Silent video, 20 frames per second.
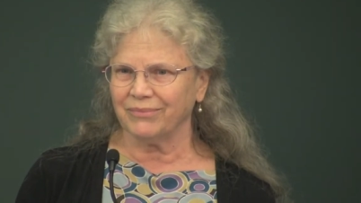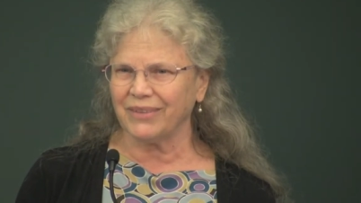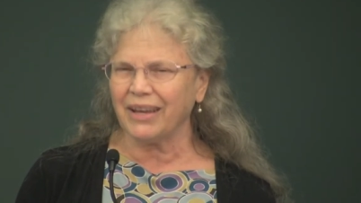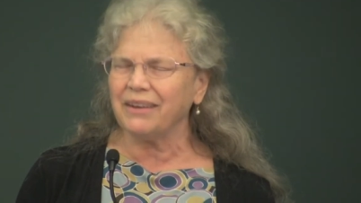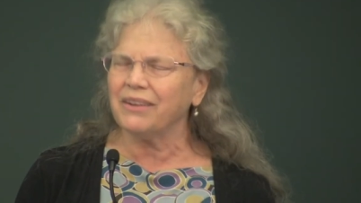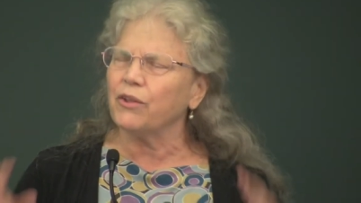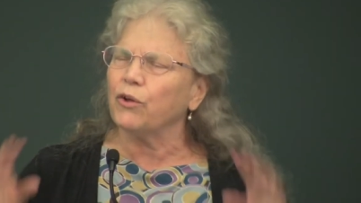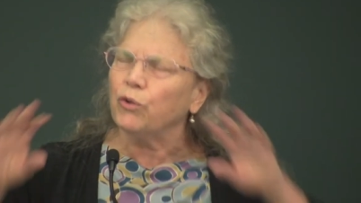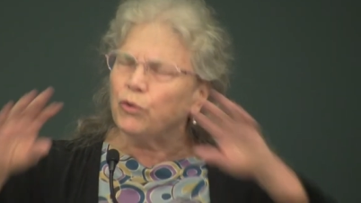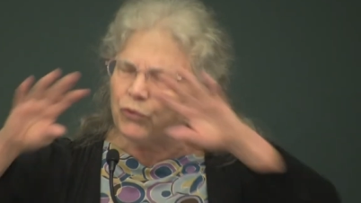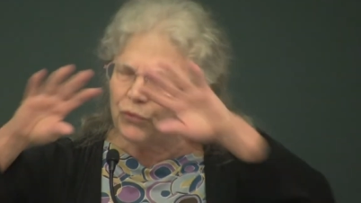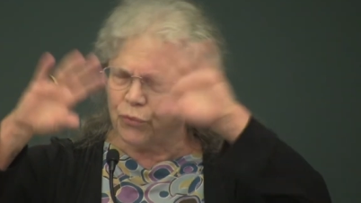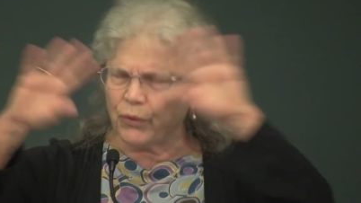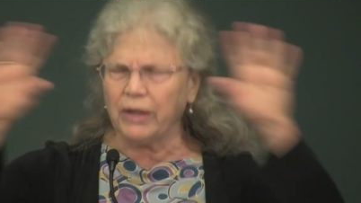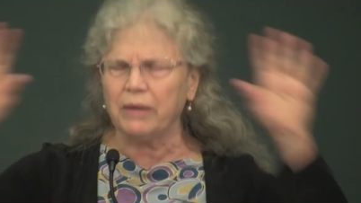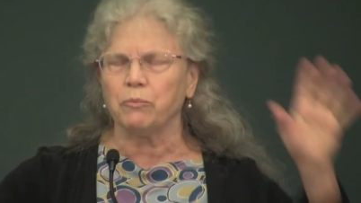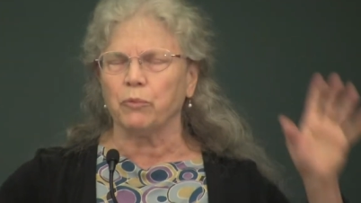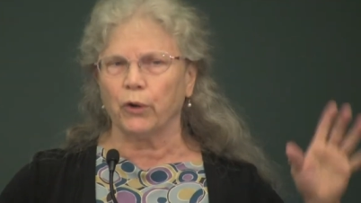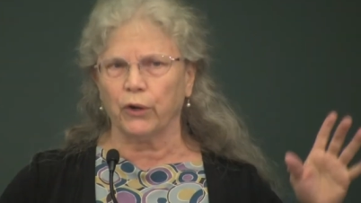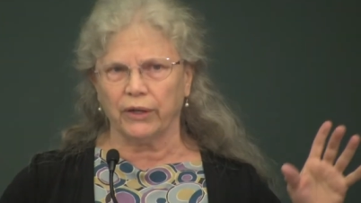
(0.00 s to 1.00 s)
kind of the whole
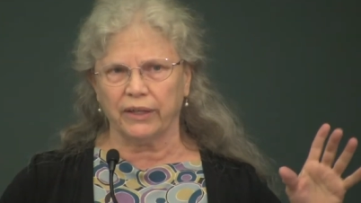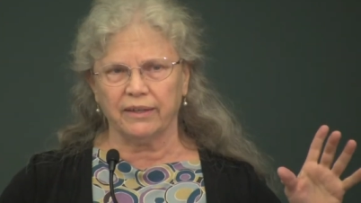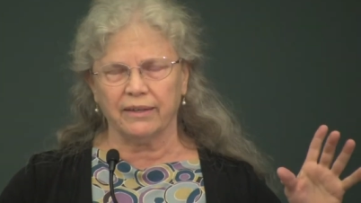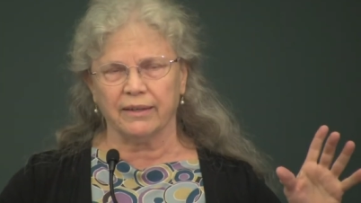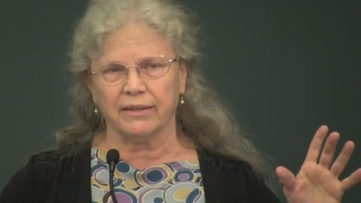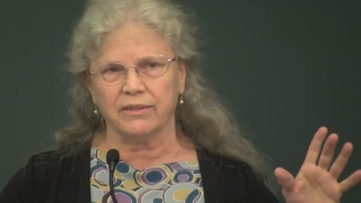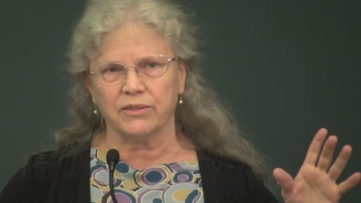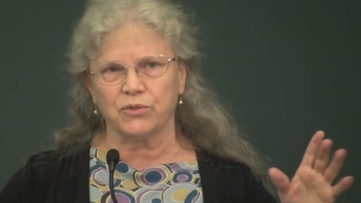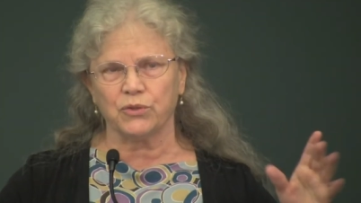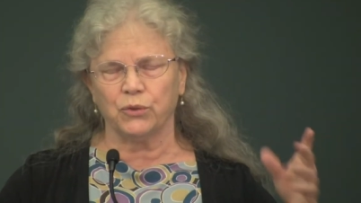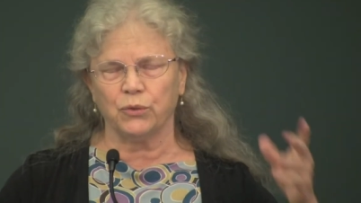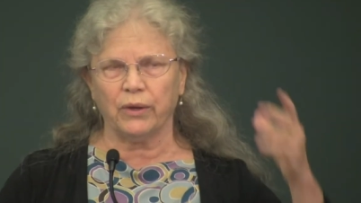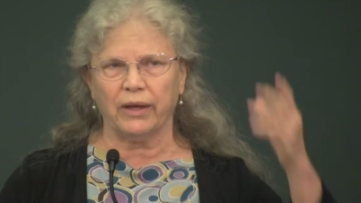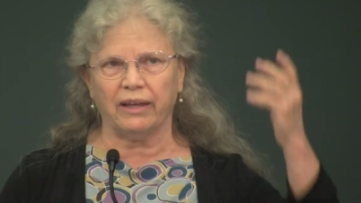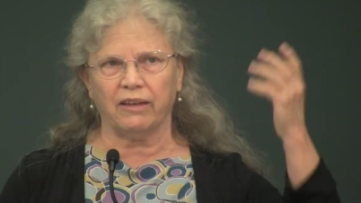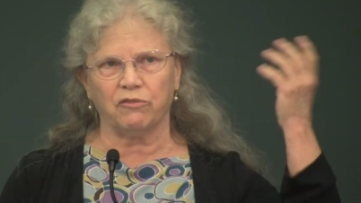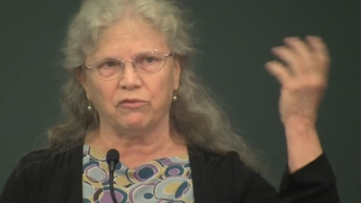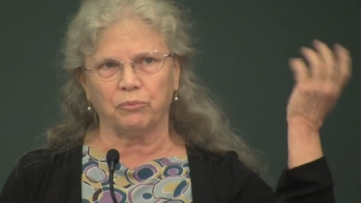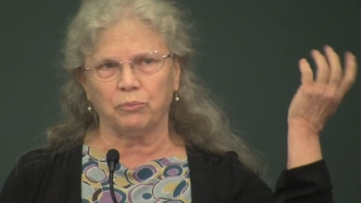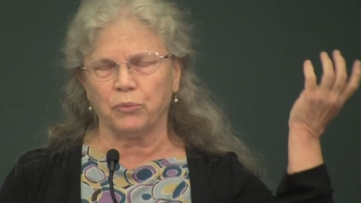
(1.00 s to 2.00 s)
framework is you
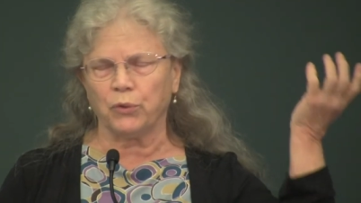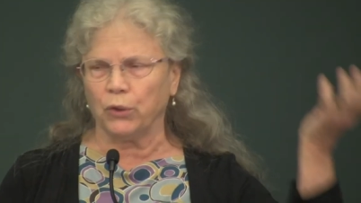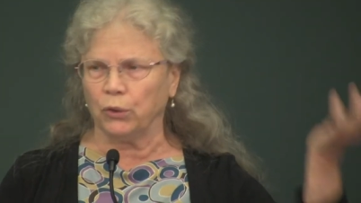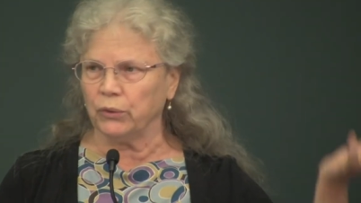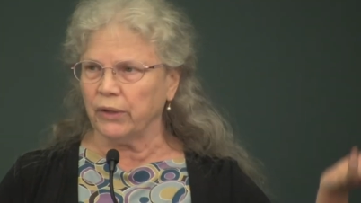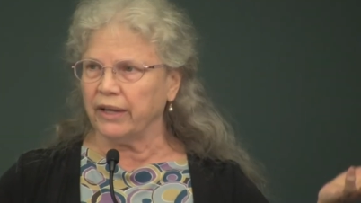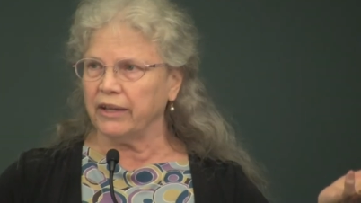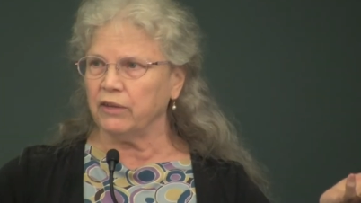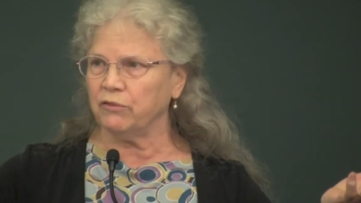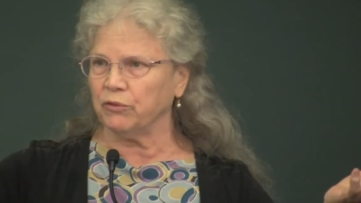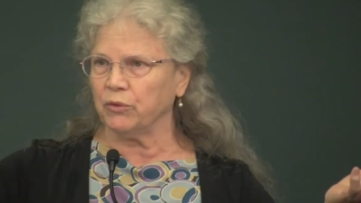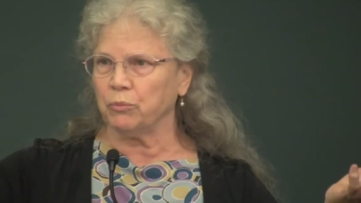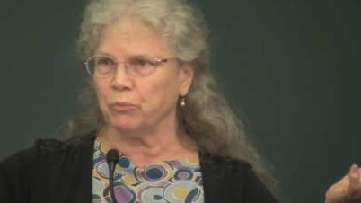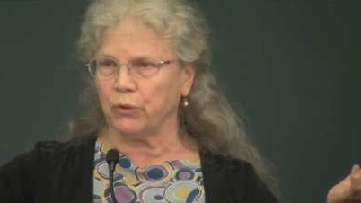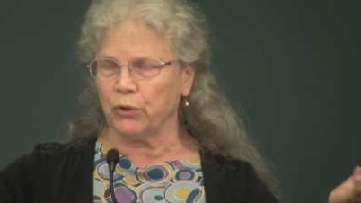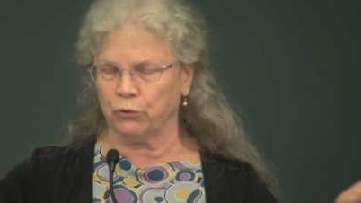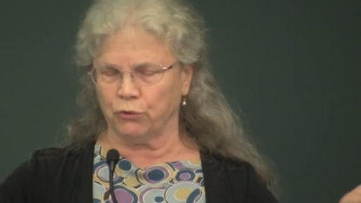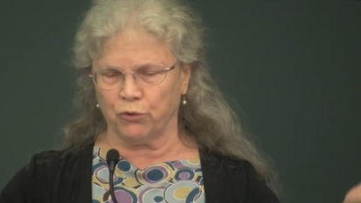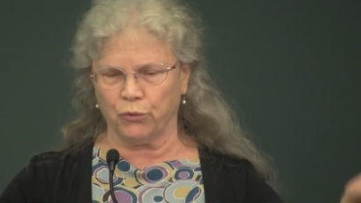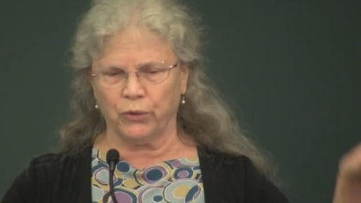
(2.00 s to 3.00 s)
have pro life and
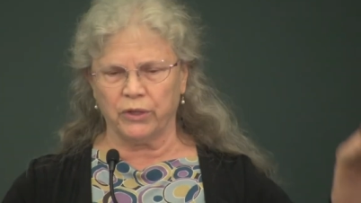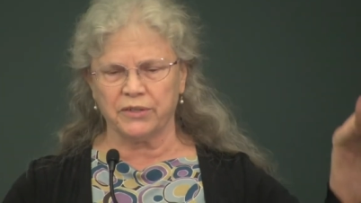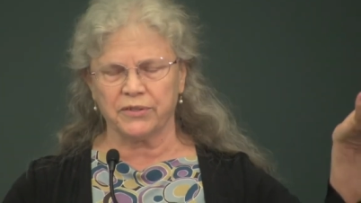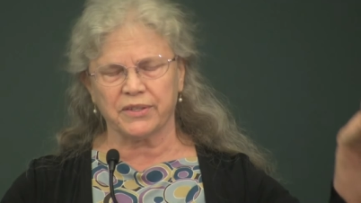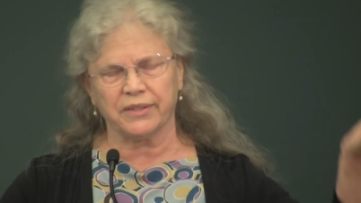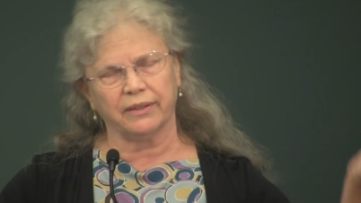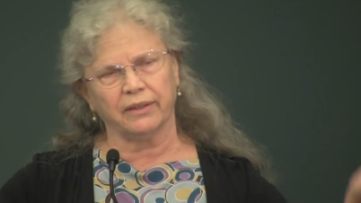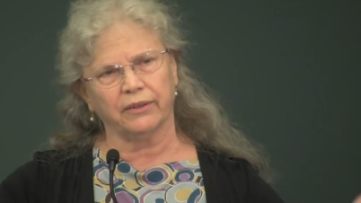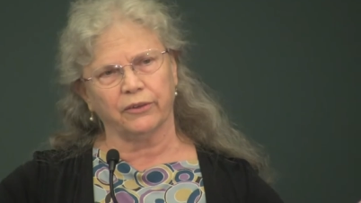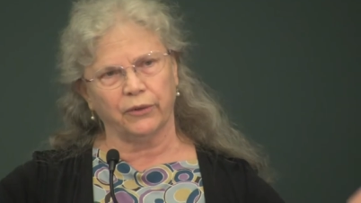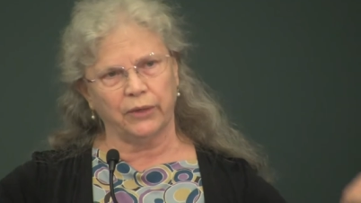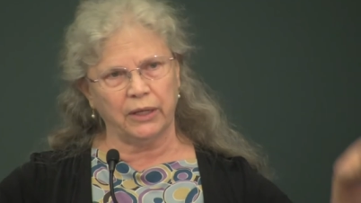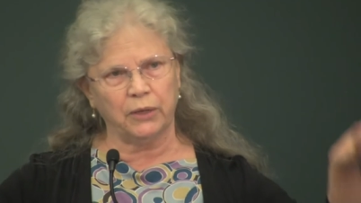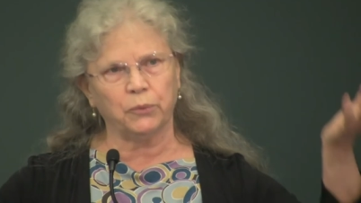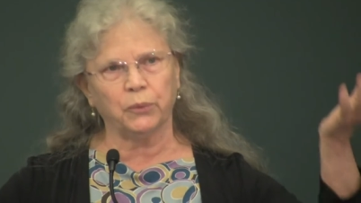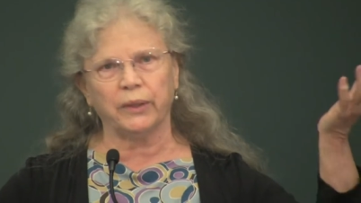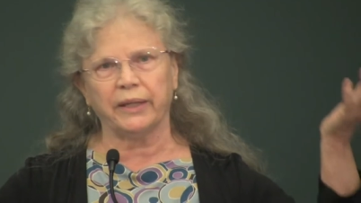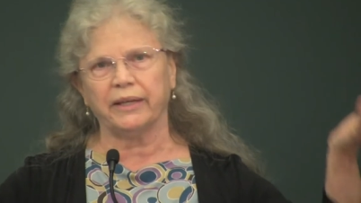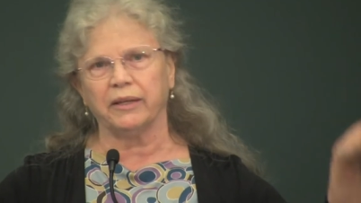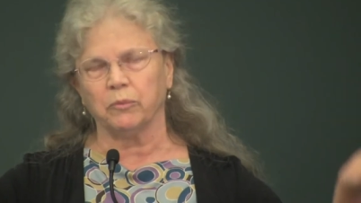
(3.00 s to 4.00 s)
pro choice, and they're
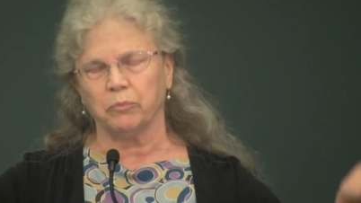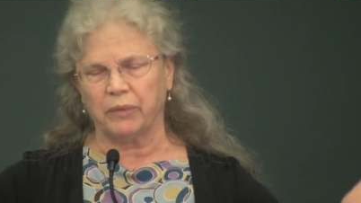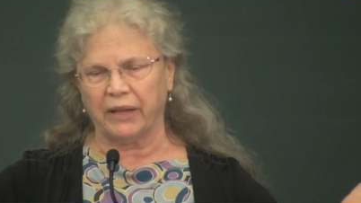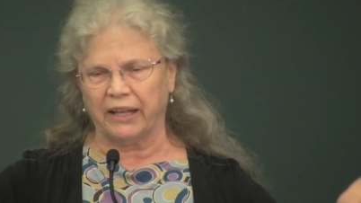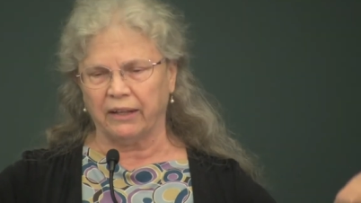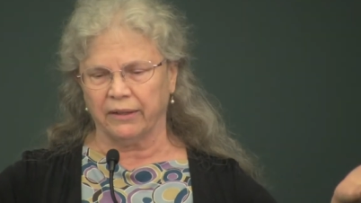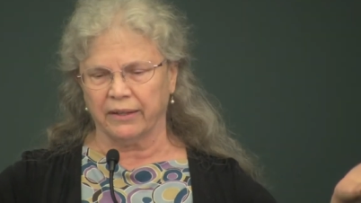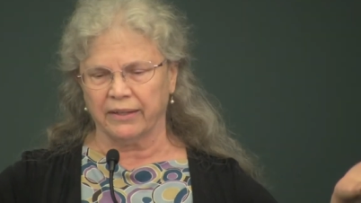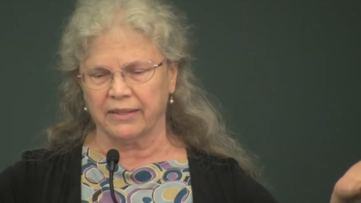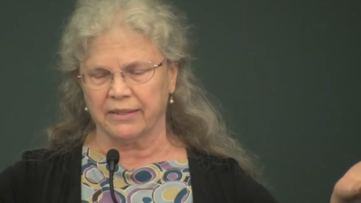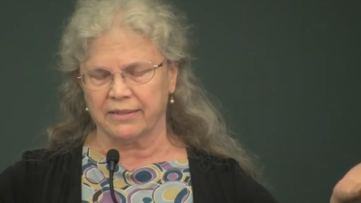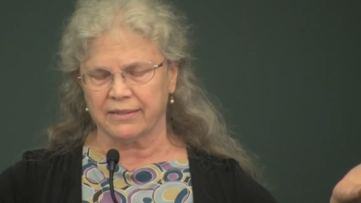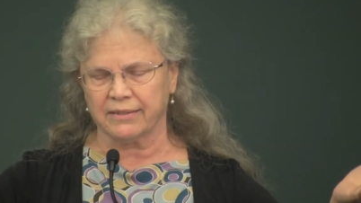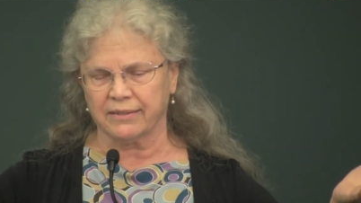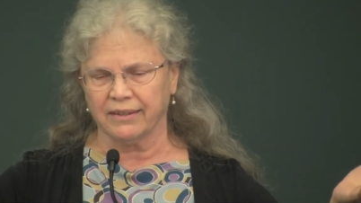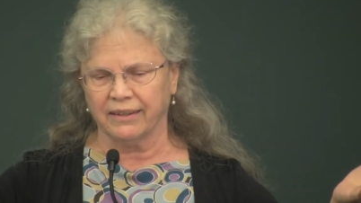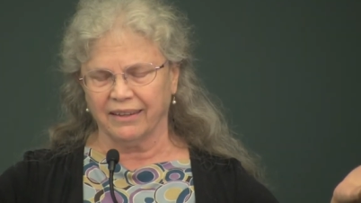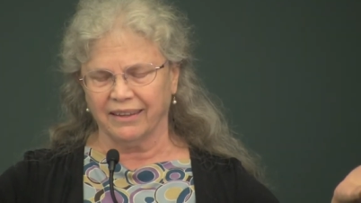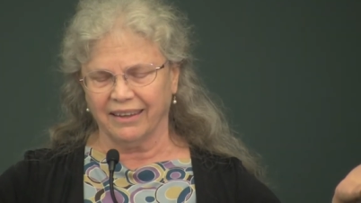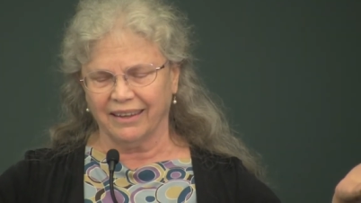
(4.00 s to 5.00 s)
equally in balance.